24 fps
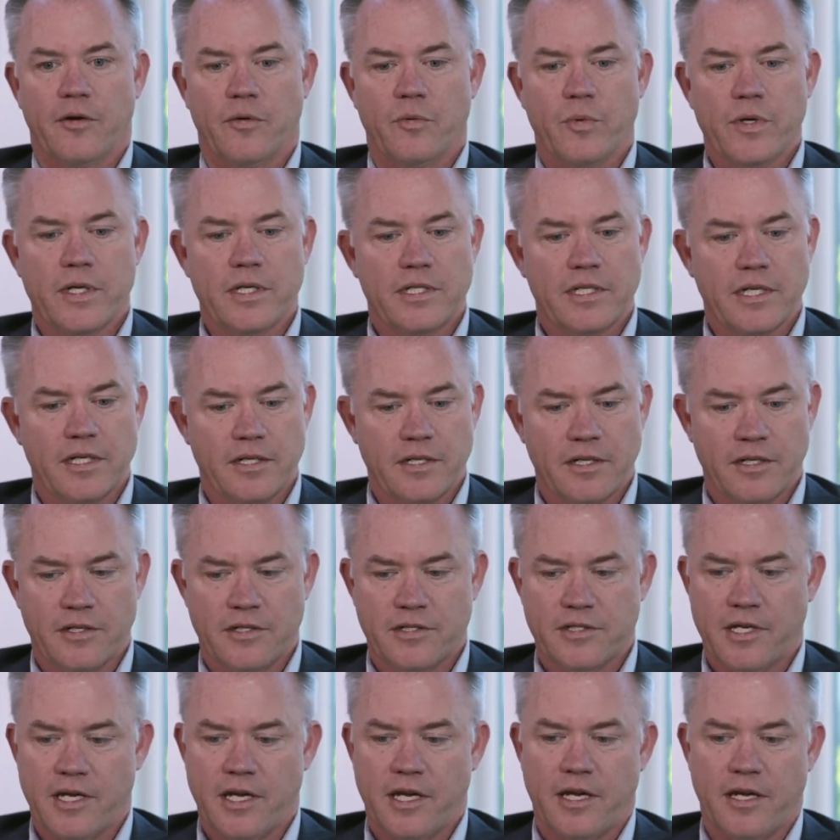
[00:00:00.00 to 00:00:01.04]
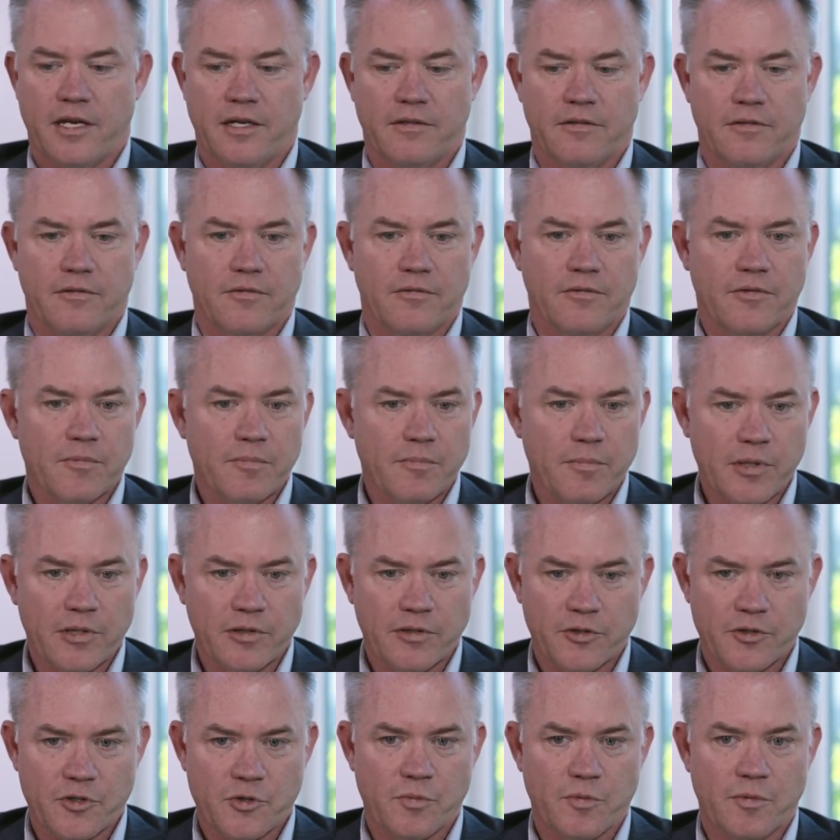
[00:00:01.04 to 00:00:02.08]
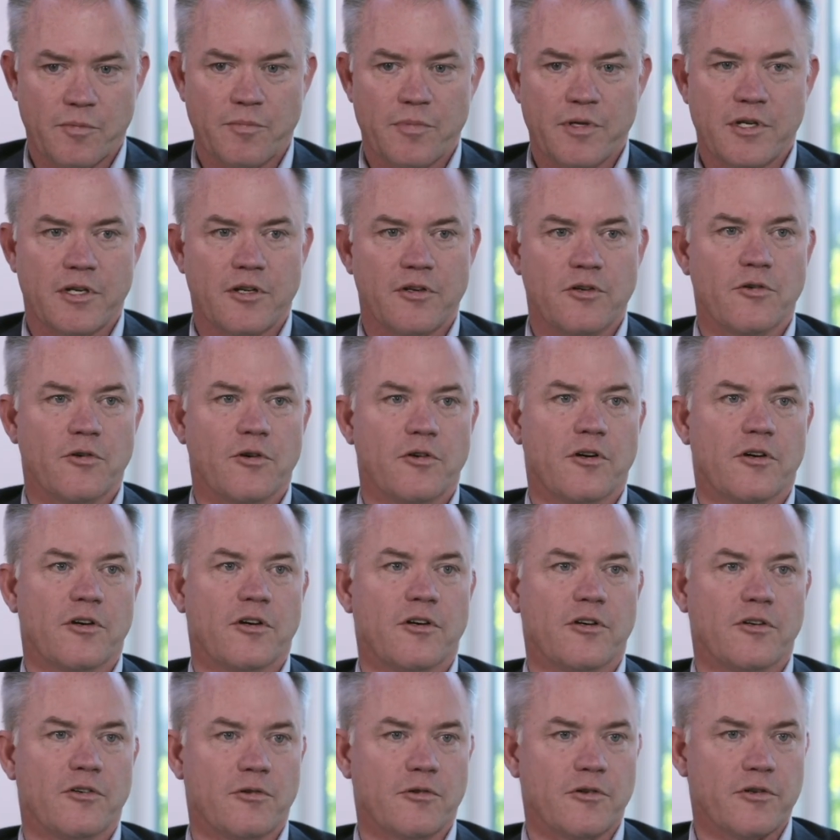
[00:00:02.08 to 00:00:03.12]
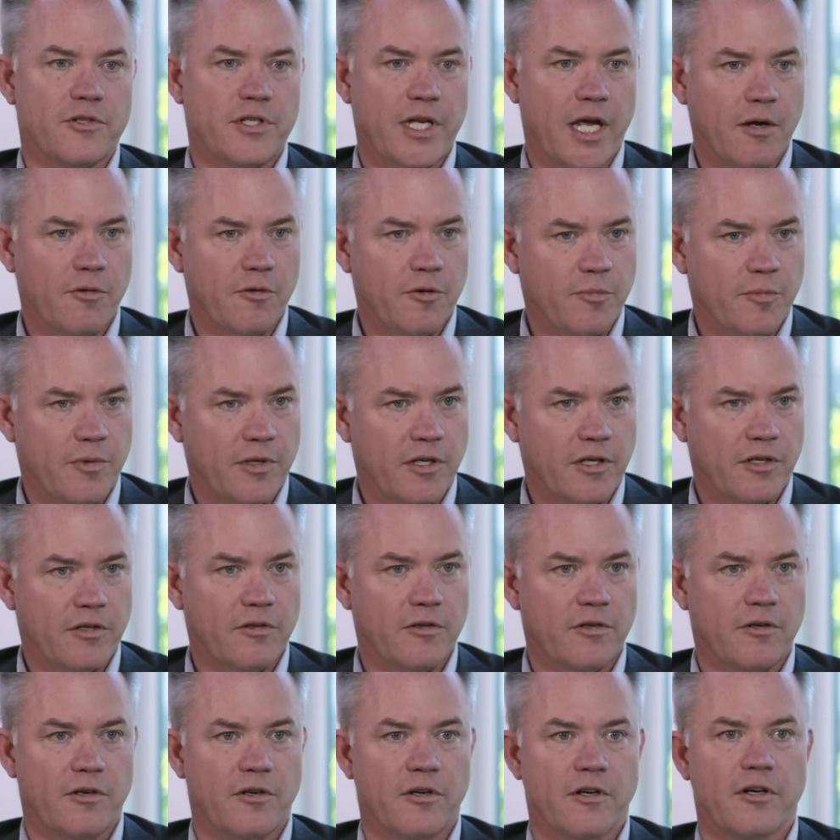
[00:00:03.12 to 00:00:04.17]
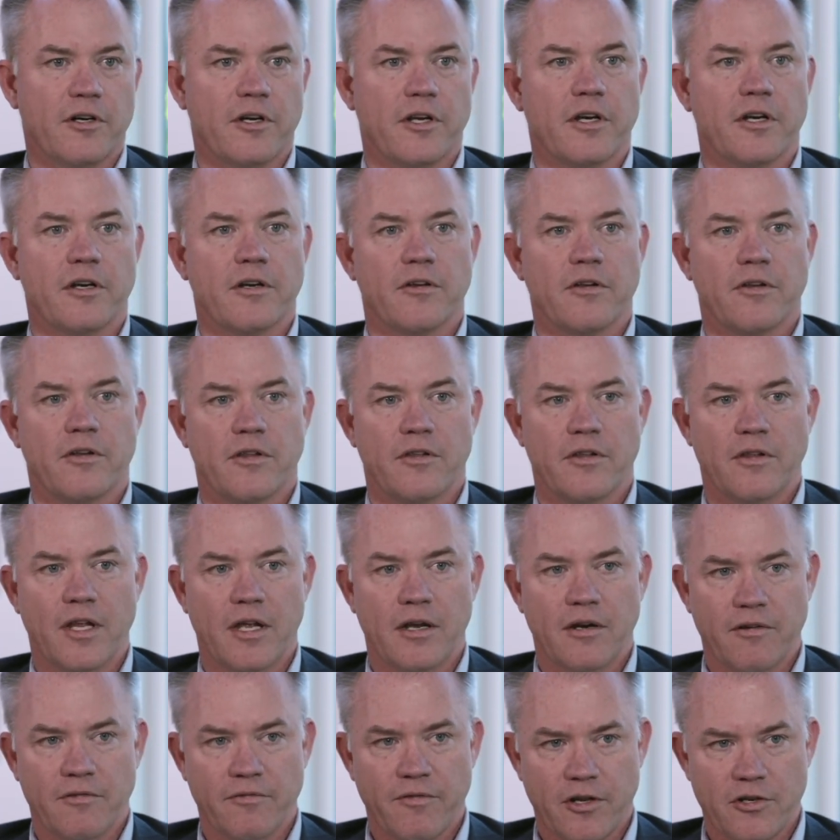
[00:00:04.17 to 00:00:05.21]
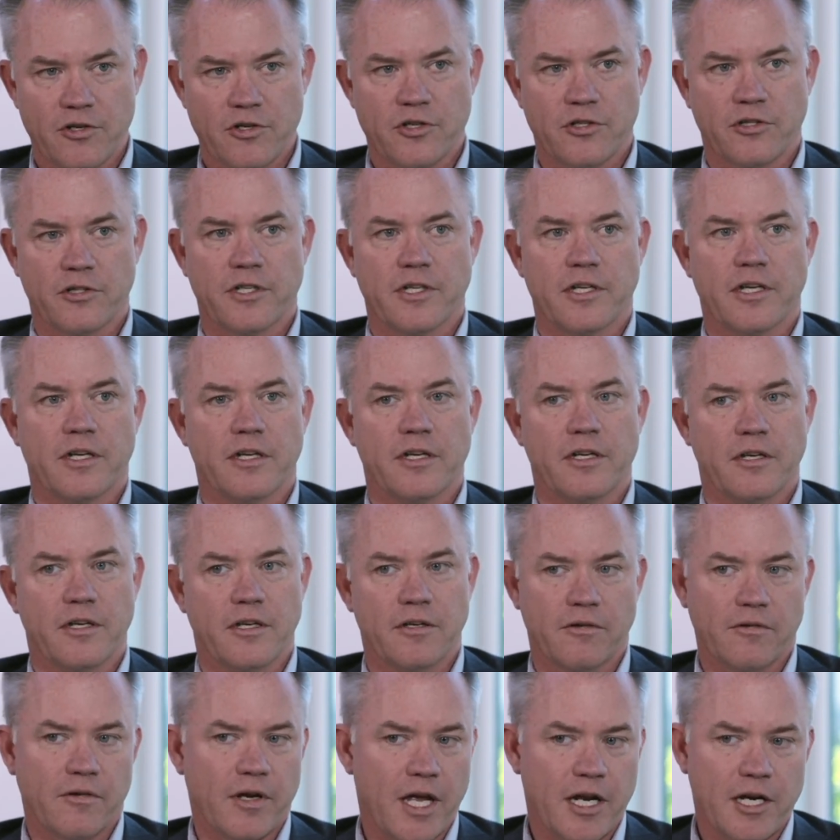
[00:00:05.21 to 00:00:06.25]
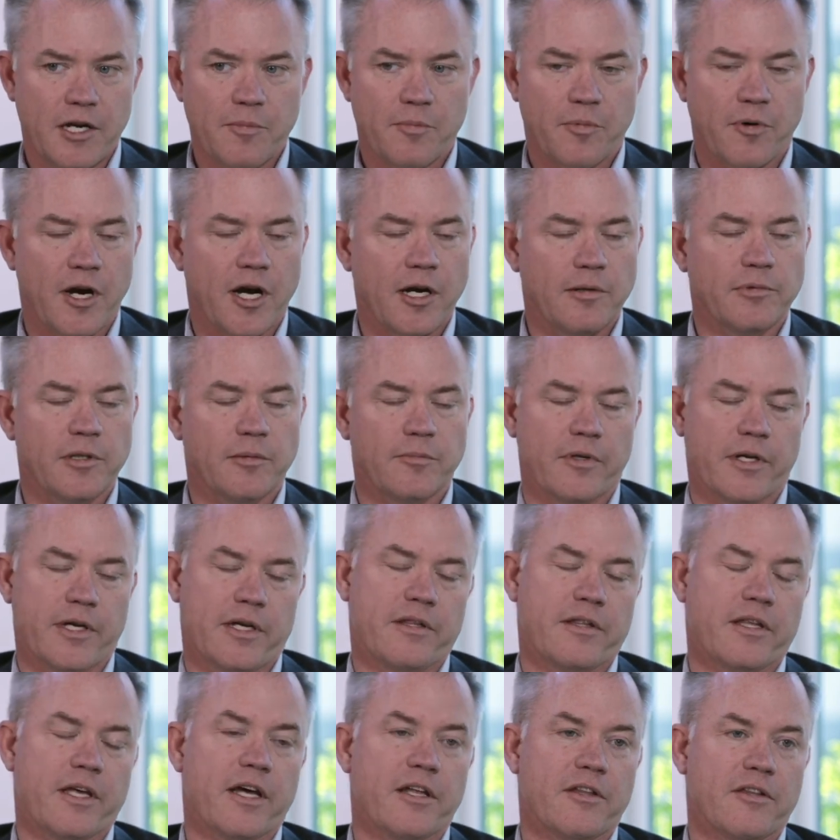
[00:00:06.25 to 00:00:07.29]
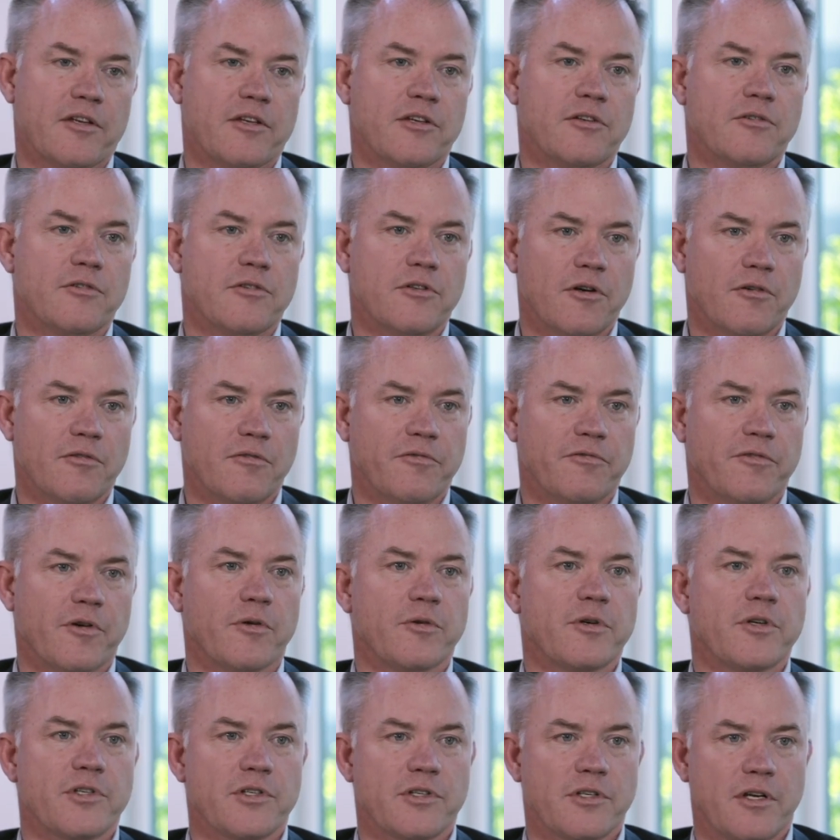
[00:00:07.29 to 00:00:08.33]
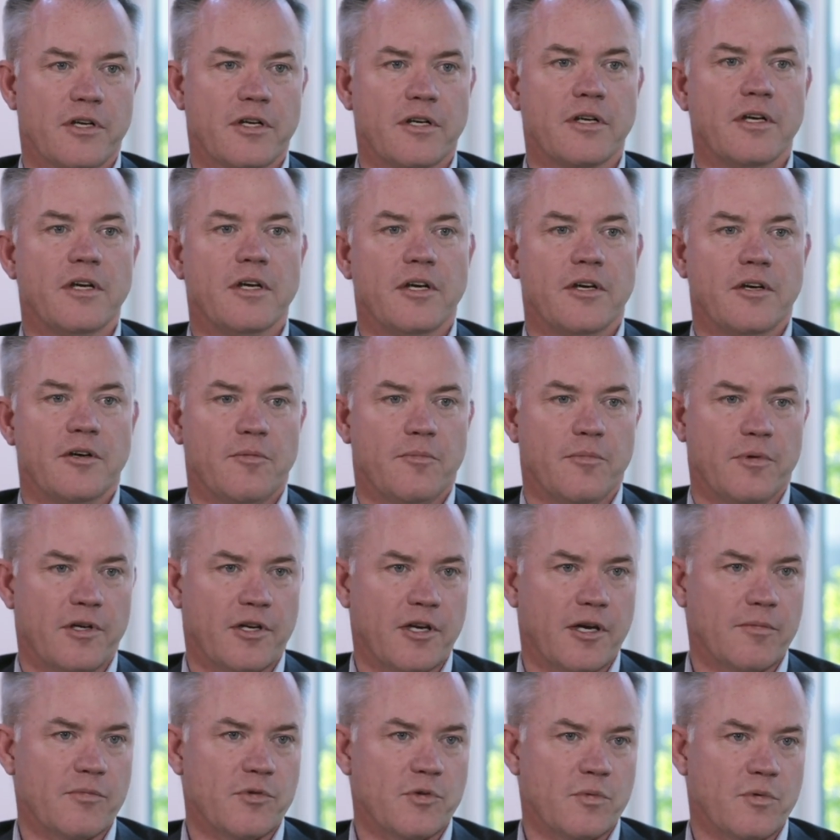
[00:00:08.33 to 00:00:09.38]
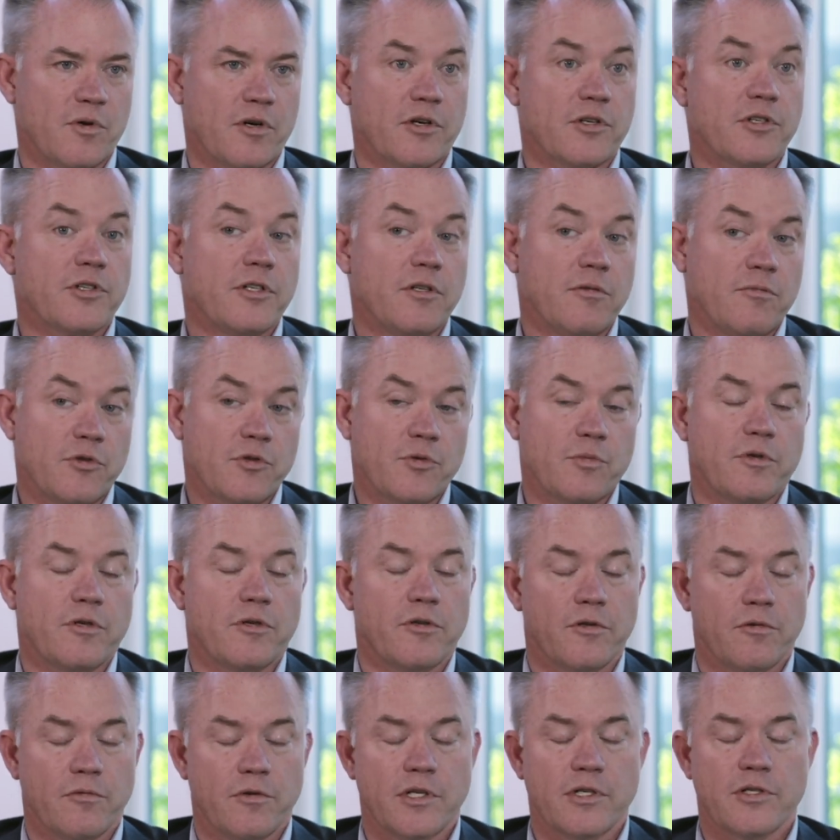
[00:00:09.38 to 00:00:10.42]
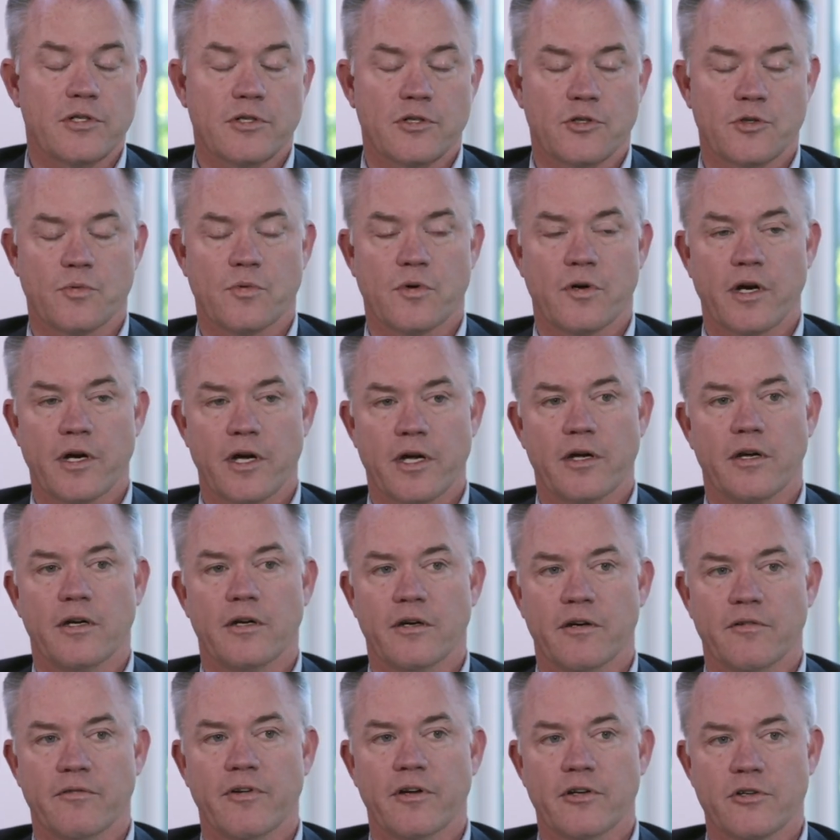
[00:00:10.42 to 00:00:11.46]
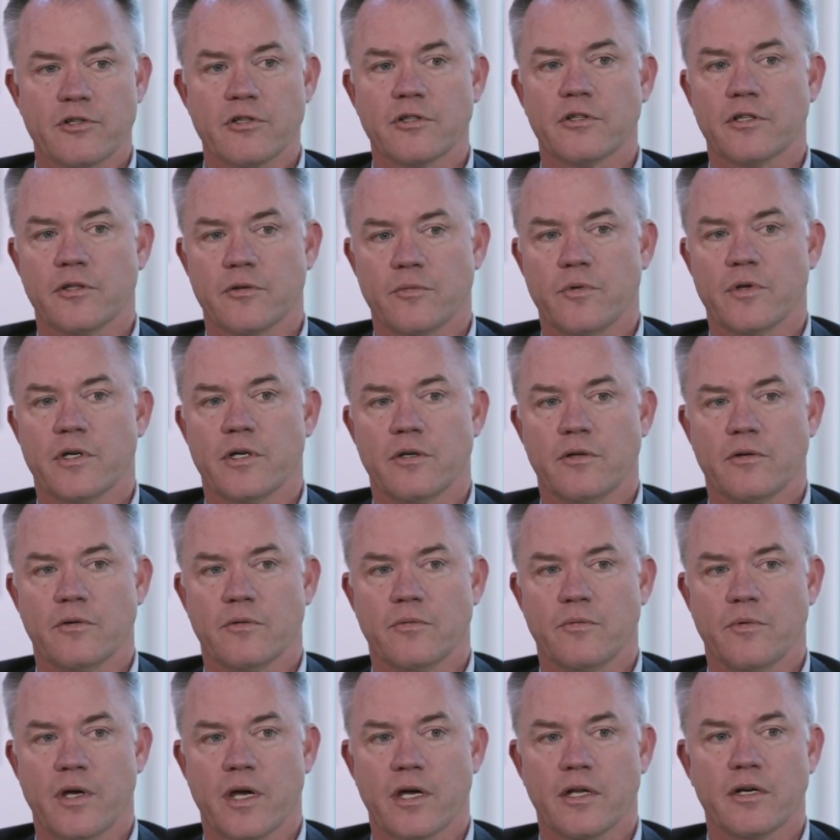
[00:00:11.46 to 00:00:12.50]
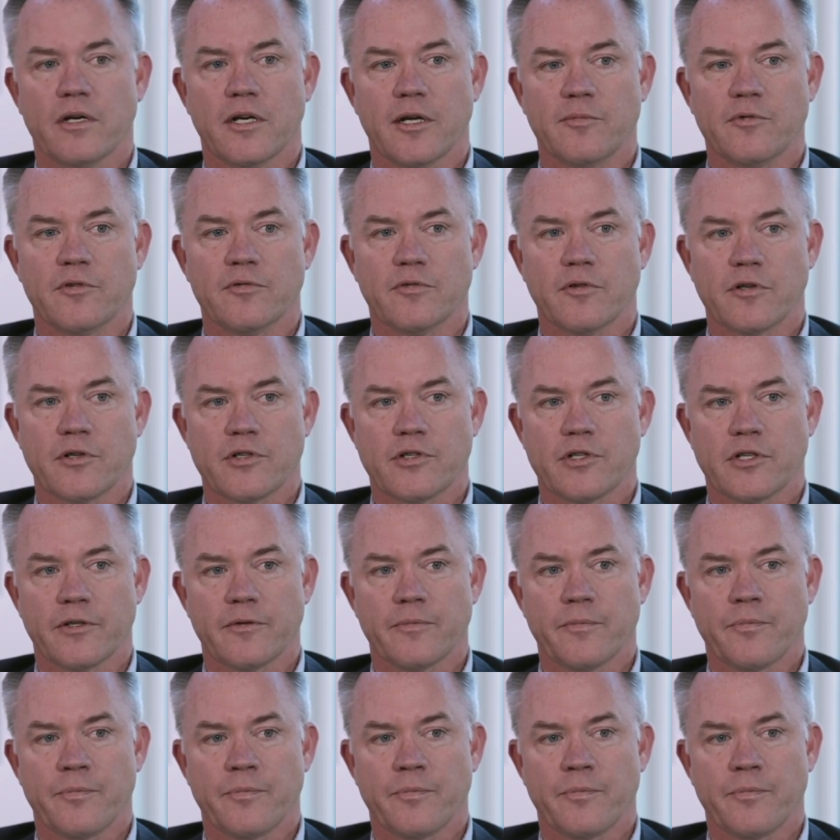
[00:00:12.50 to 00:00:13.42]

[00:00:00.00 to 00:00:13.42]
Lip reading: we didn't, and bills would be ignored or debt would be ignored, and eventually, any problem like that you don't focus on becomes worse. And it was one of the reasons why eventually we ended up divorcing.